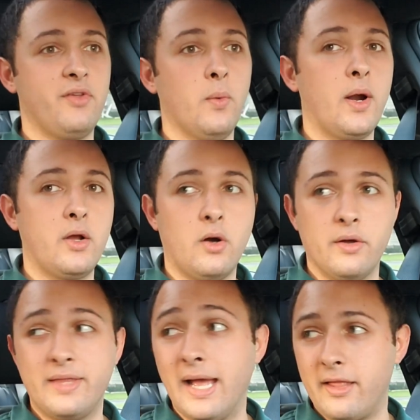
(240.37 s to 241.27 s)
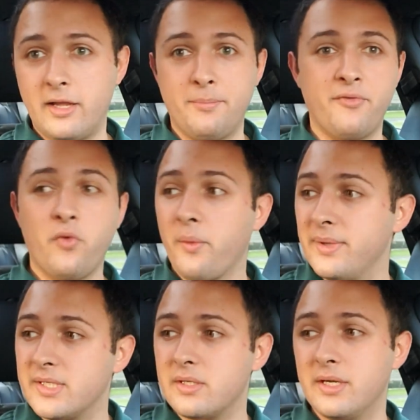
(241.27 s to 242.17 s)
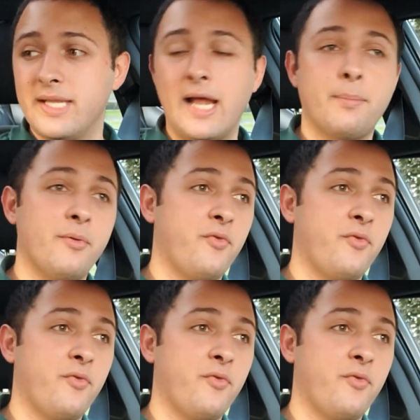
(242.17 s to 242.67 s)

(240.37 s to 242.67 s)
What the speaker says: you want to call it that, like a data